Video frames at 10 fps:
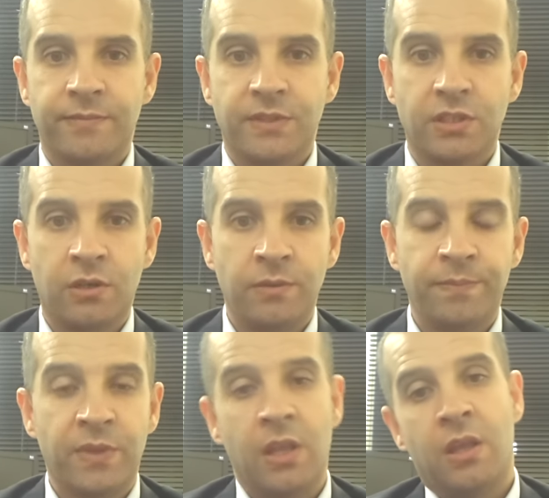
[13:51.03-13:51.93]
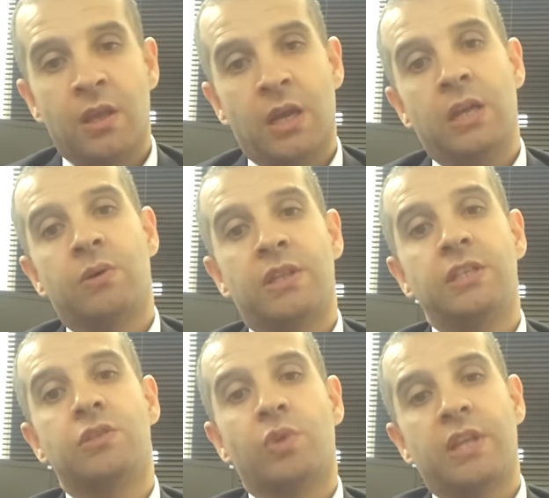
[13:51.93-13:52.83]
So, anyway,
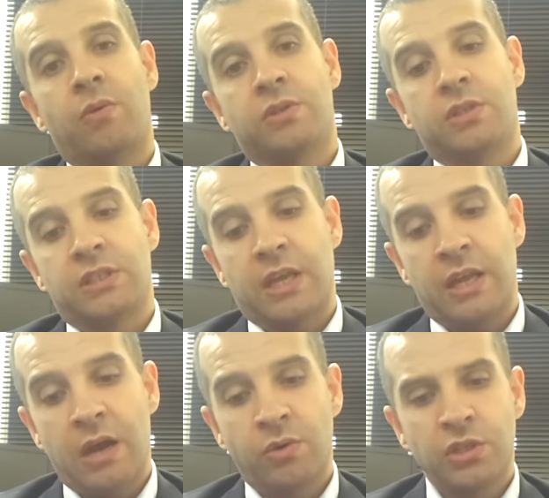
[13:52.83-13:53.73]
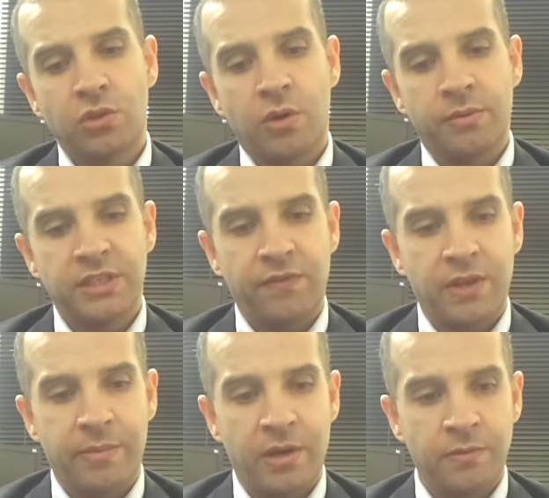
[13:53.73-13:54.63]
this is what I want to say. I wanted to comment something
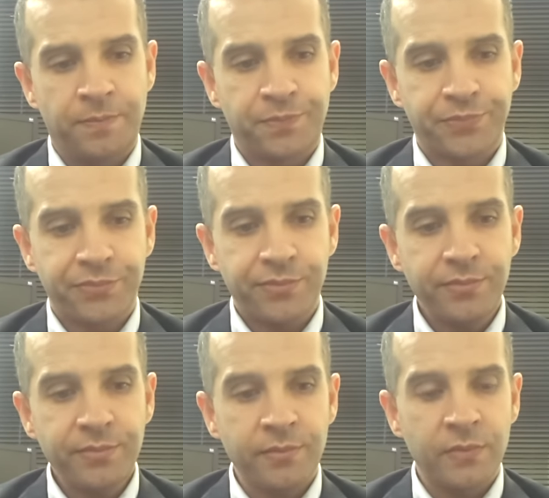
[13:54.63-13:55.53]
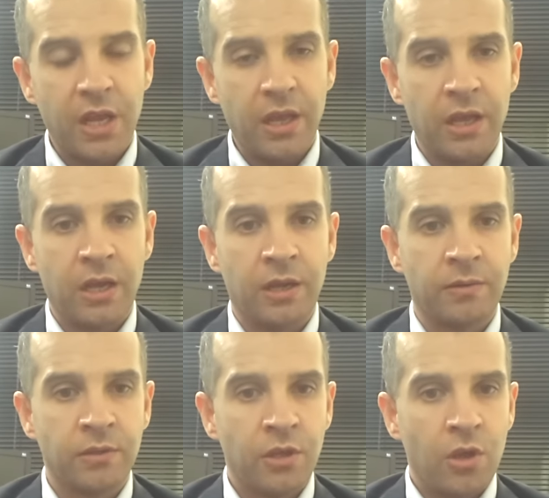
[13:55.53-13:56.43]
about uh,
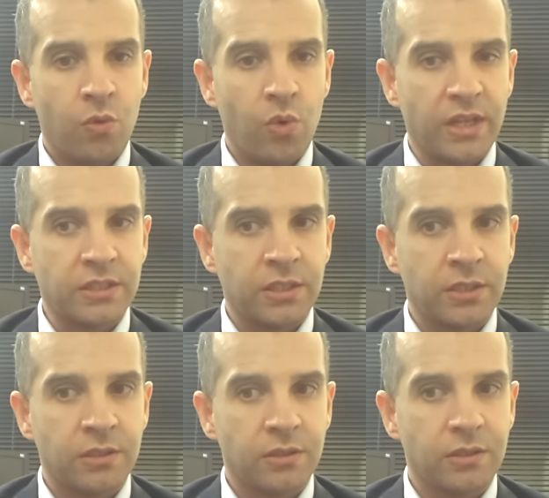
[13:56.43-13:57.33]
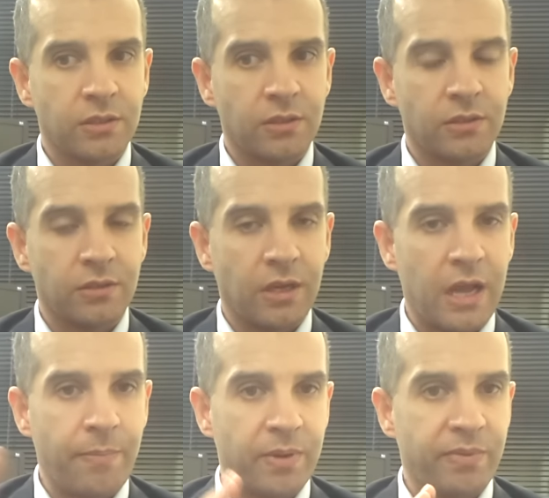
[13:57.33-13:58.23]
what
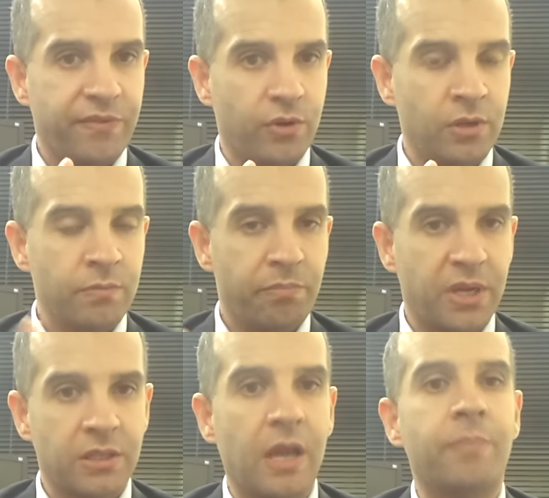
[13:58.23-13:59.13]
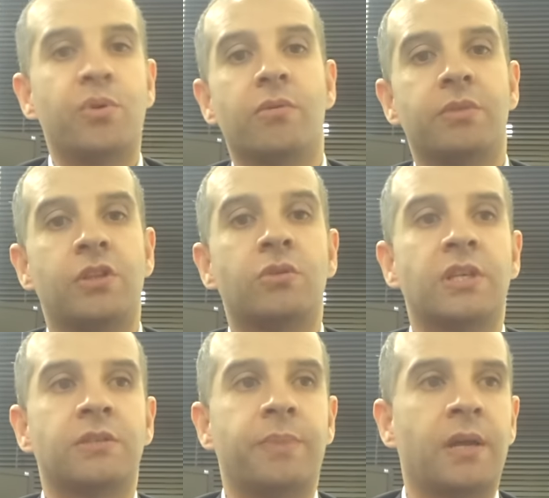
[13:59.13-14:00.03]
happened before, but I'll probably do
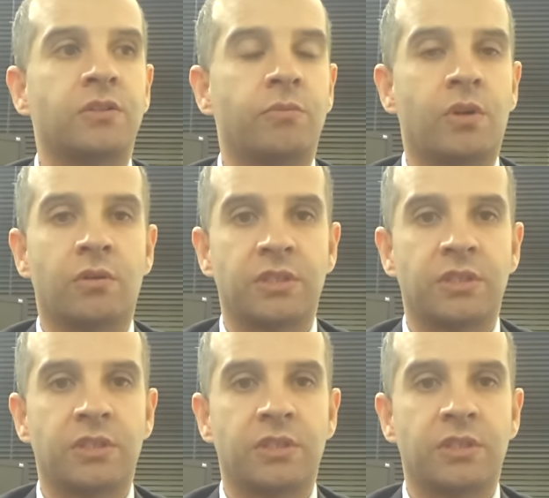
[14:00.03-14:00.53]
this by tomorrow or